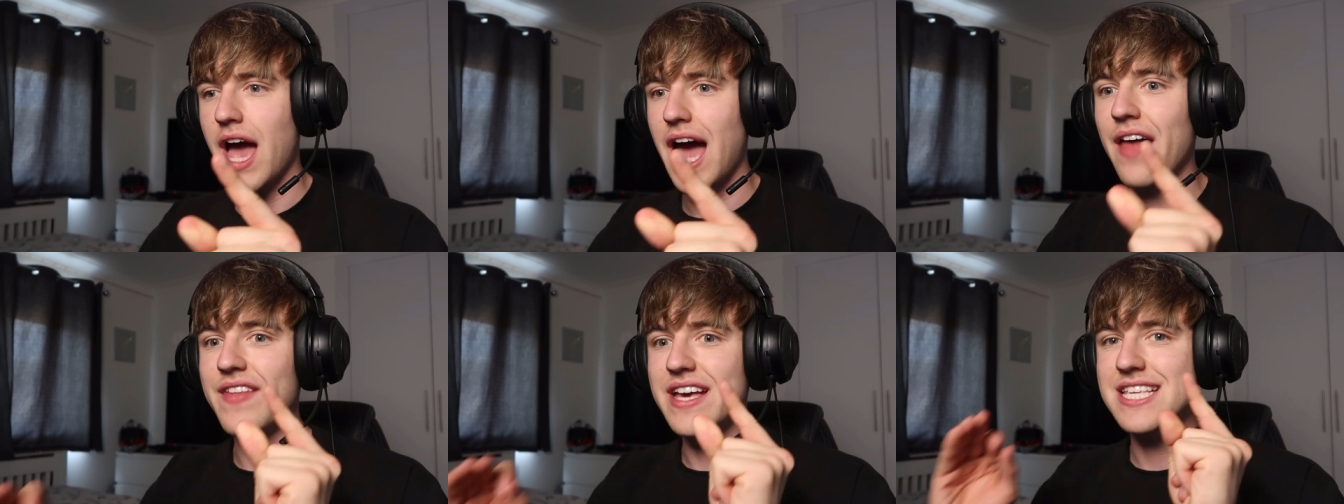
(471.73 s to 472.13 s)

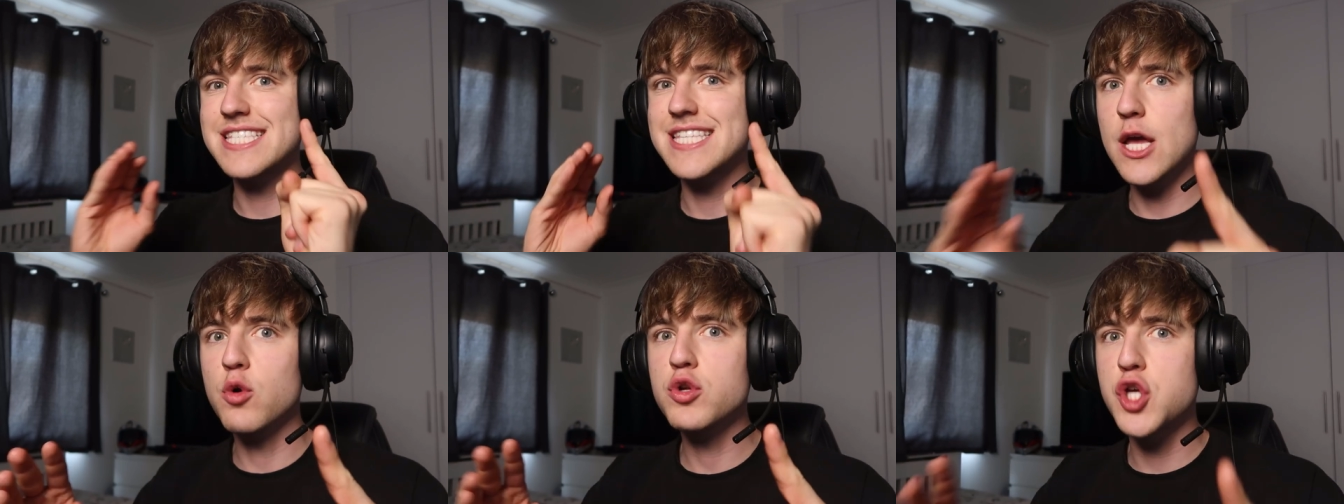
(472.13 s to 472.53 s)
and there's
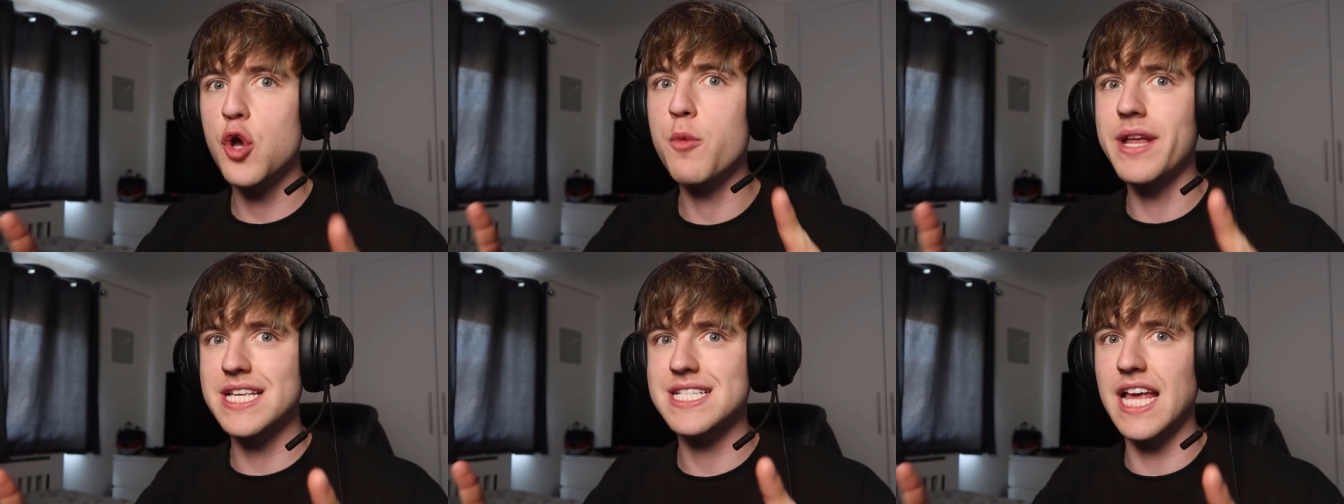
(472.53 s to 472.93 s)
still
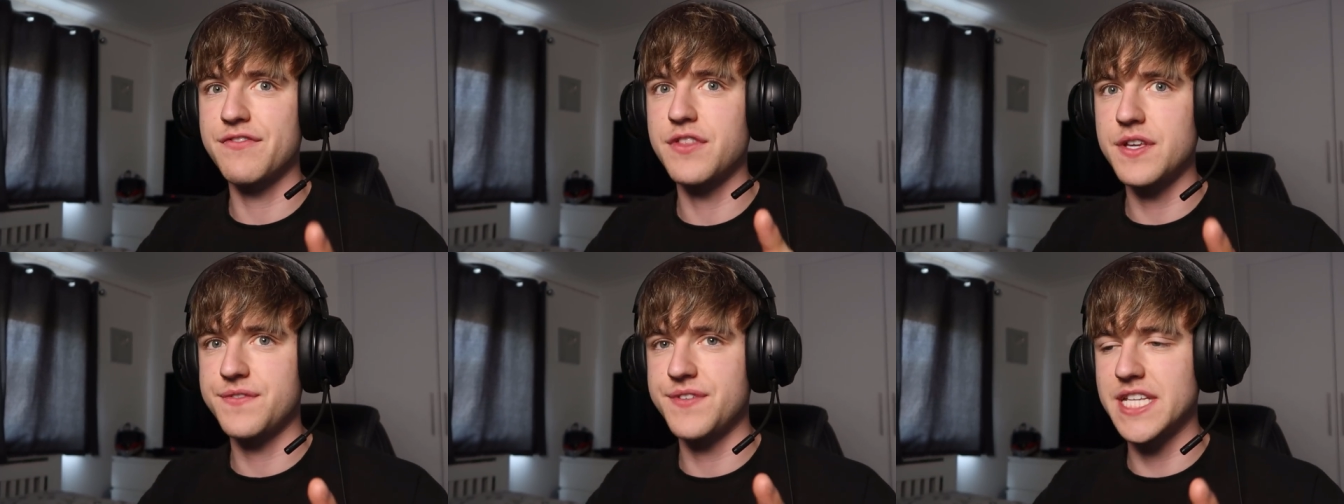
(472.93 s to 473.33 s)
two minutes
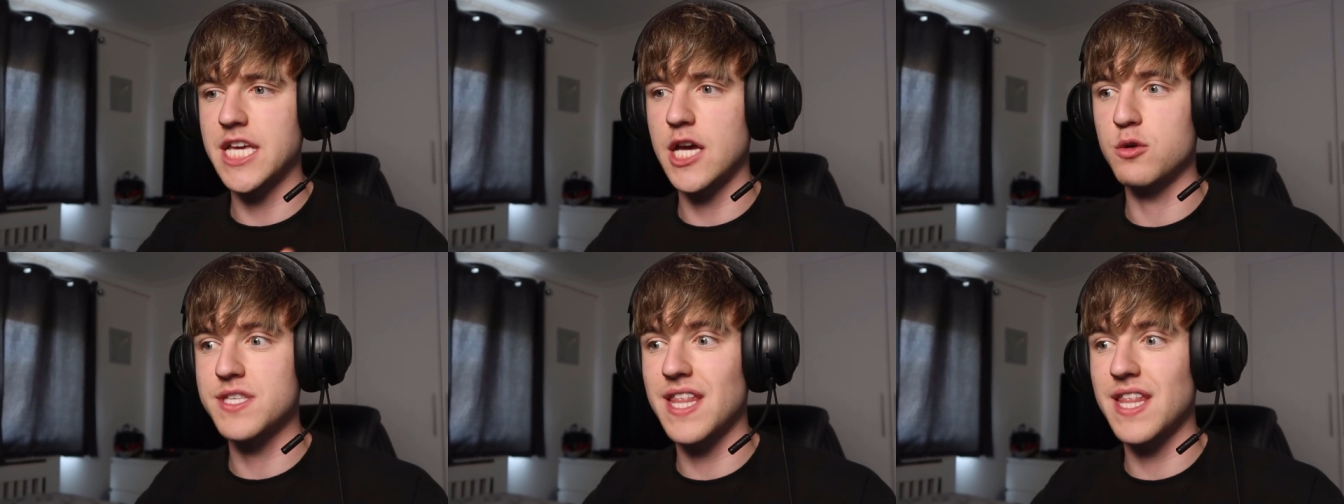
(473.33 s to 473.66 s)
left of this video,